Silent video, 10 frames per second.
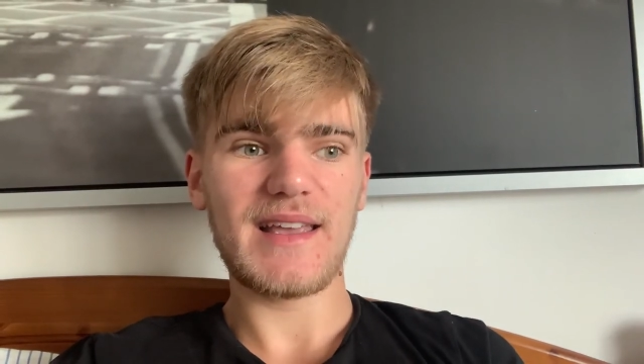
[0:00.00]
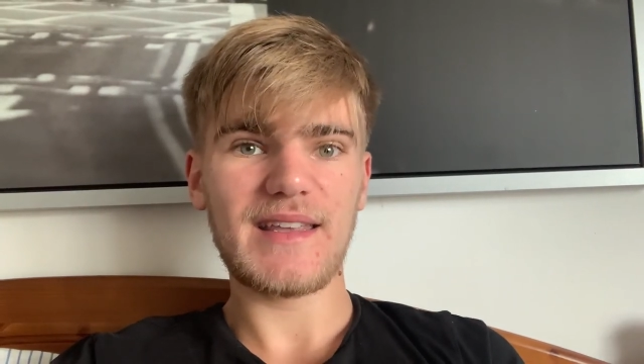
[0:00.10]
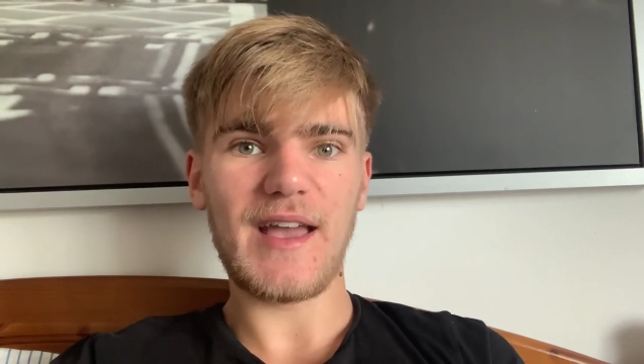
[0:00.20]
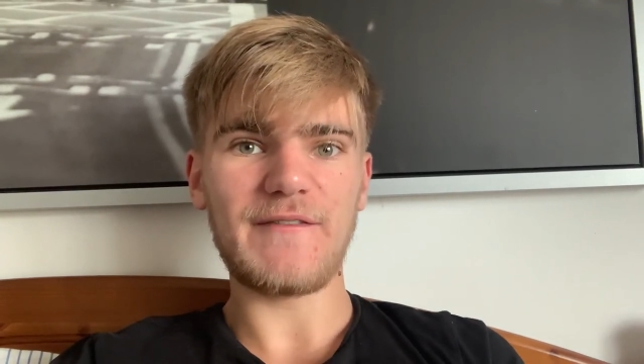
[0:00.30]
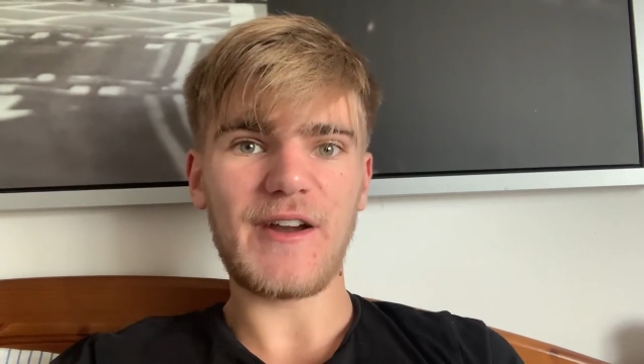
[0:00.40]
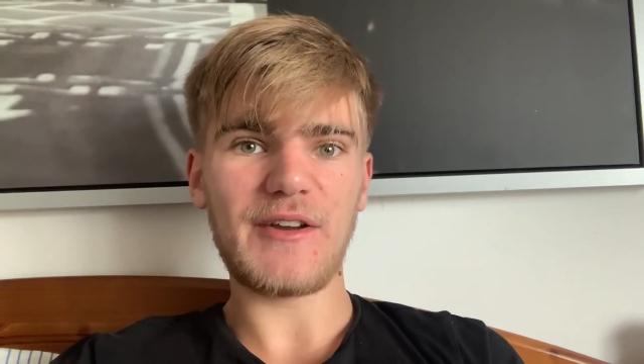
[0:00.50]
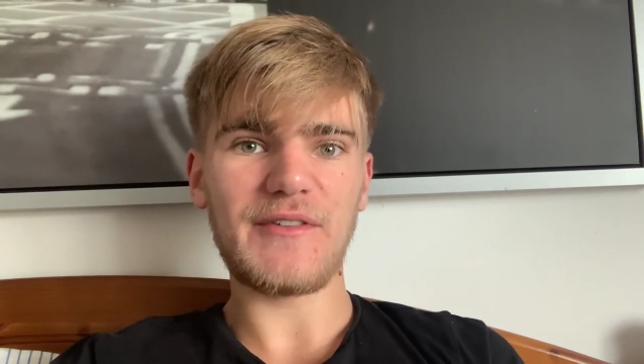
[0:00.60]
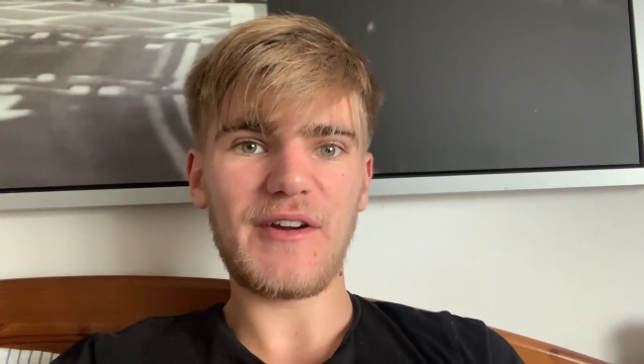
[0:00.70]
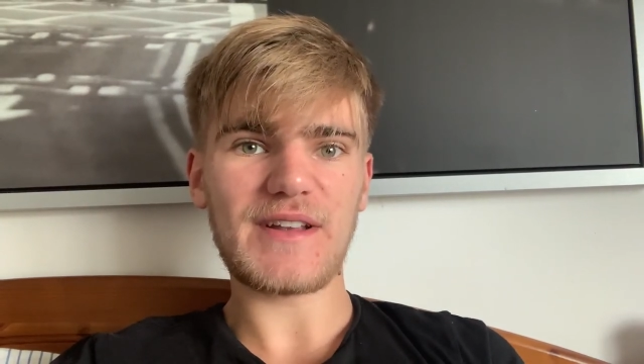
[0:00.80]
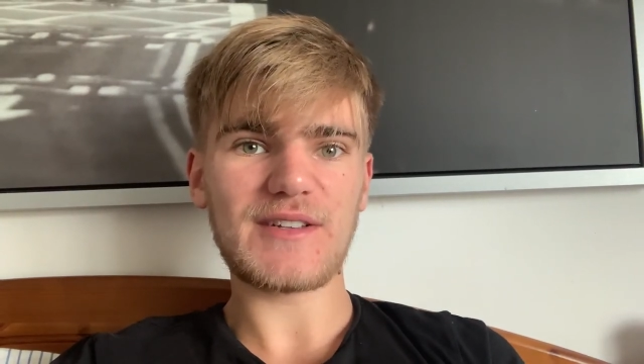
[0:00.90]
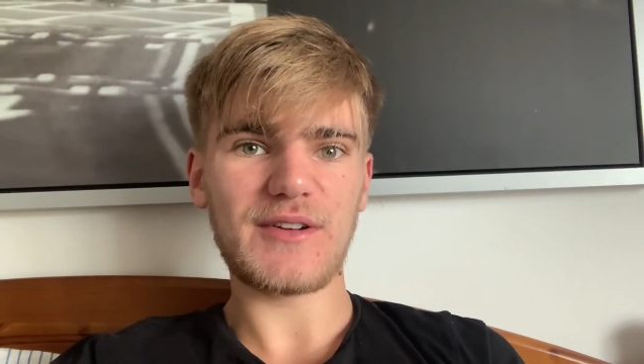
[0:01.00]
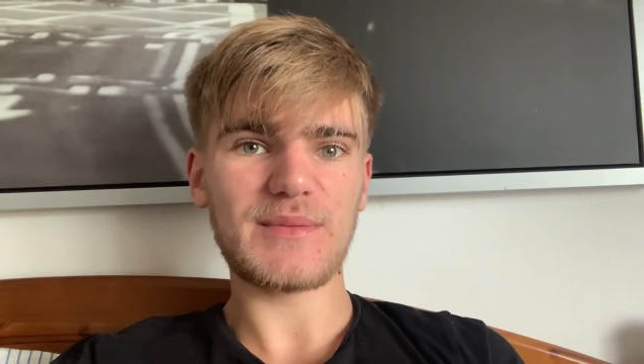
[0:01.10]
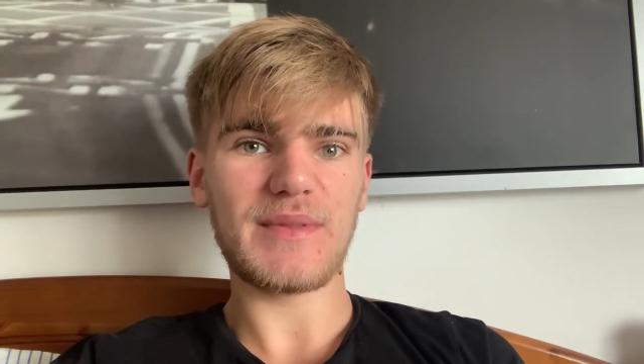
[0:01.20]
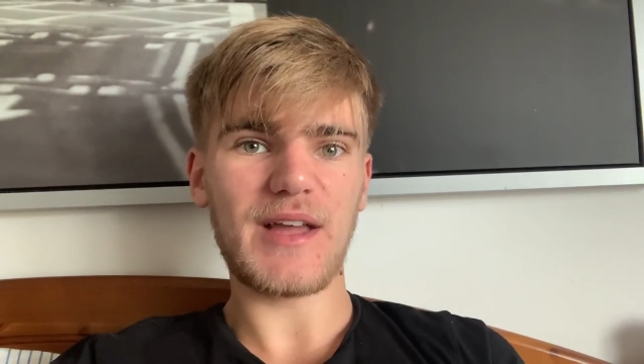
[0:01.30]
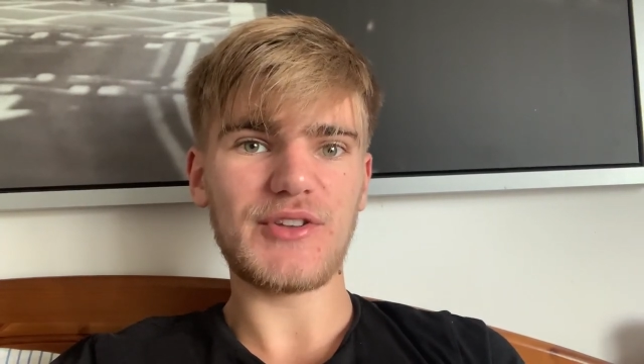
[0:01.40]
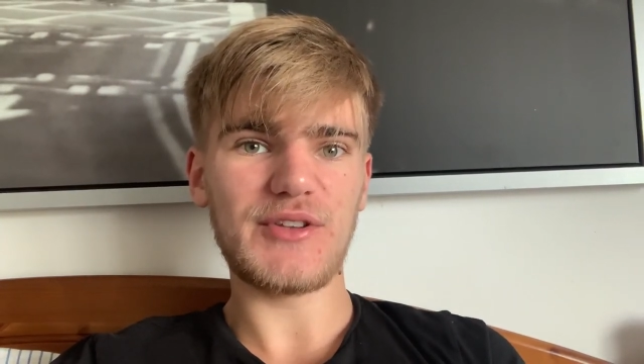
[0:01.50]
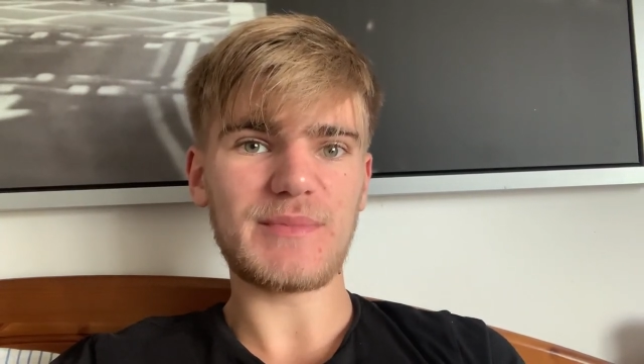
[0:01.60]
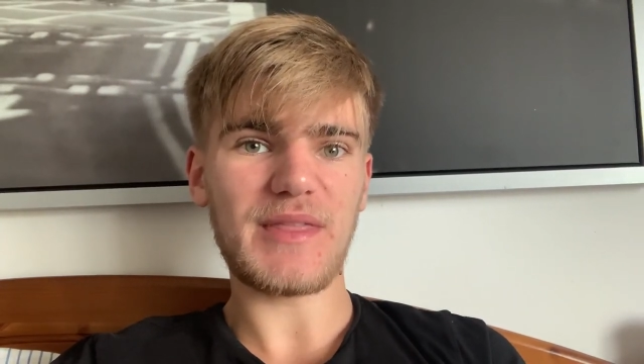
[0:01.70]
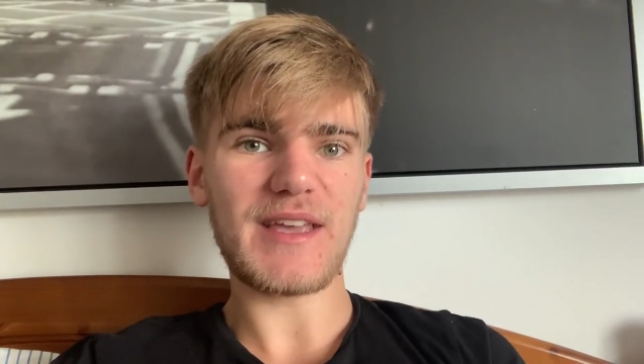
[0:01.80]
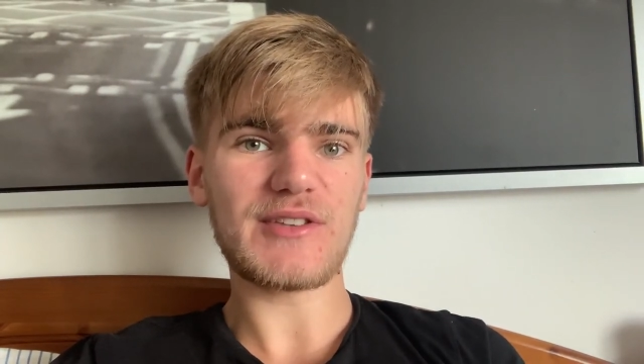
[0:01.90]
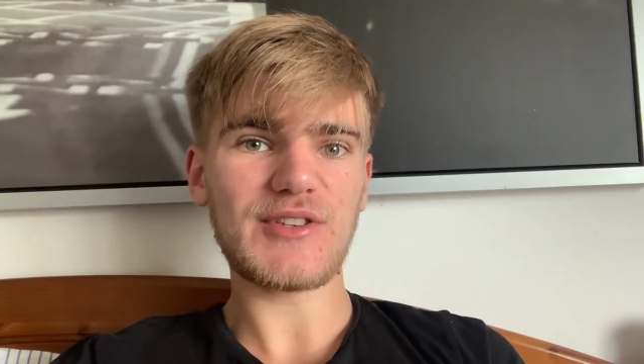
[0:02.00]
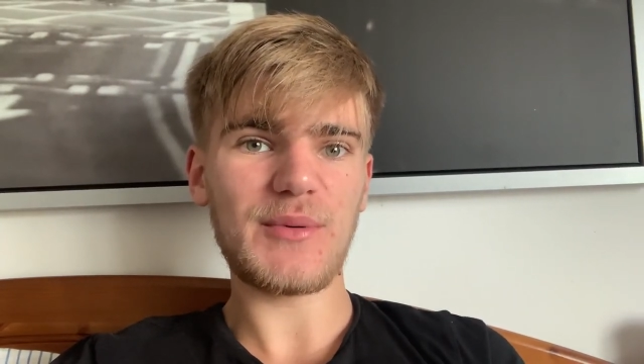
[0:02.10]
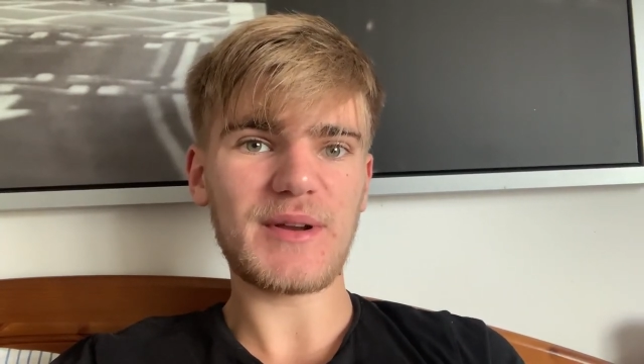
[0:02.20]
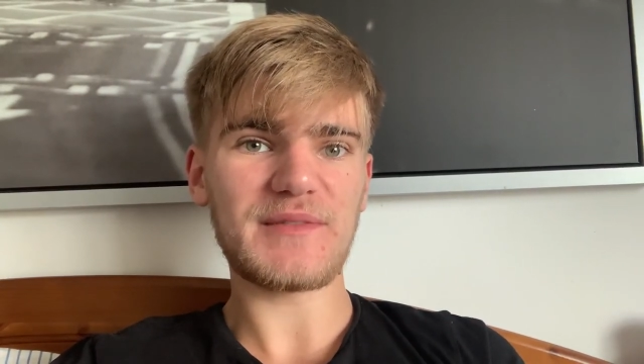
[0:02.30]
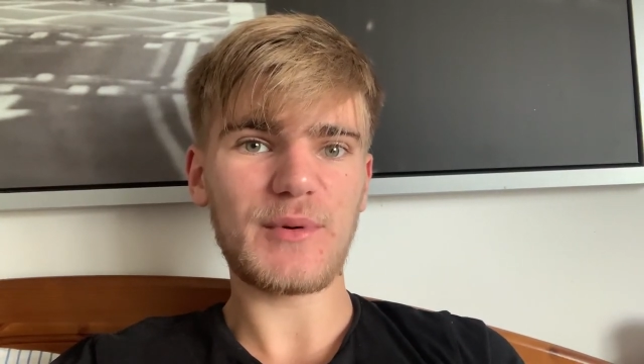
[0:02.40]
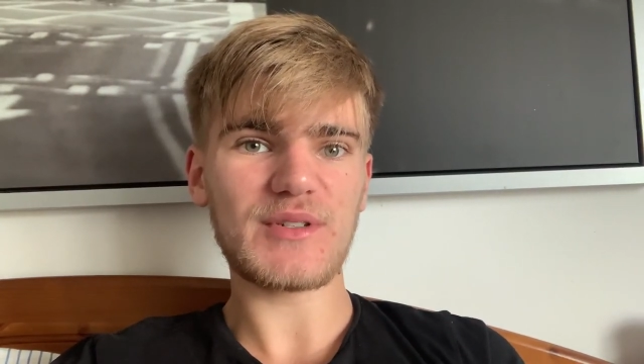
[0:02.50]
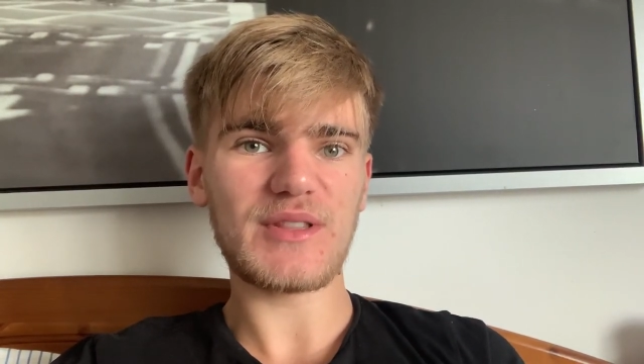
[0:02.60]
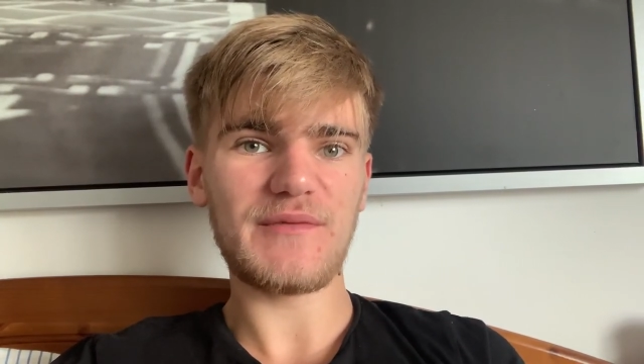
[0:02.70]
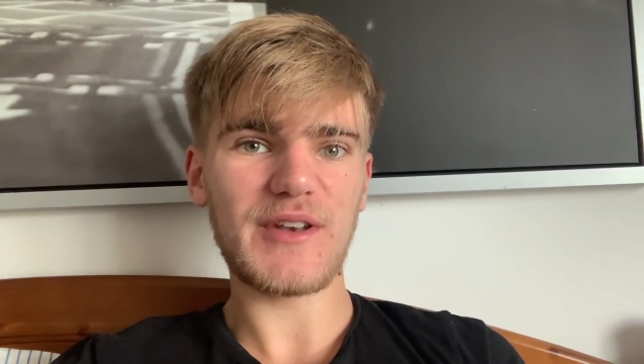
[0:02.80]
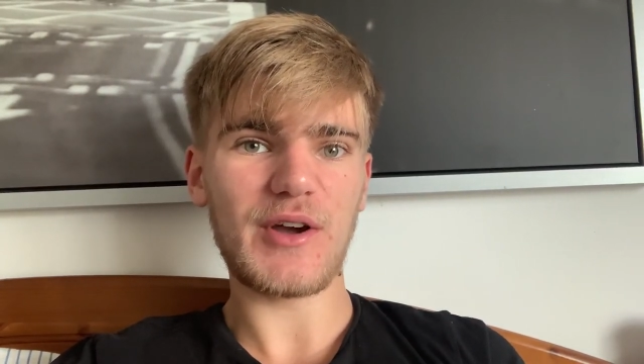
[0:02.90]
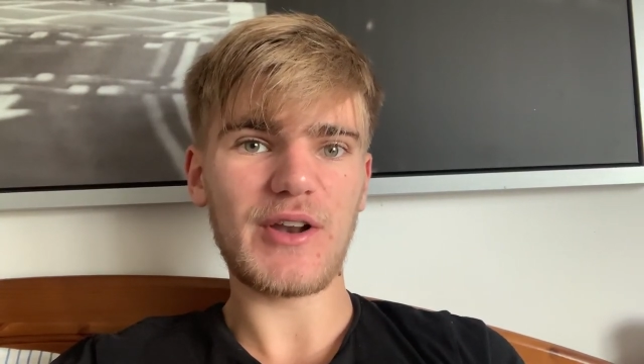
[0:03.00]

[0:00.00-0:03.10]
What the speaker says: yeah, very, very excited with that news. But thank you so much for watching the video.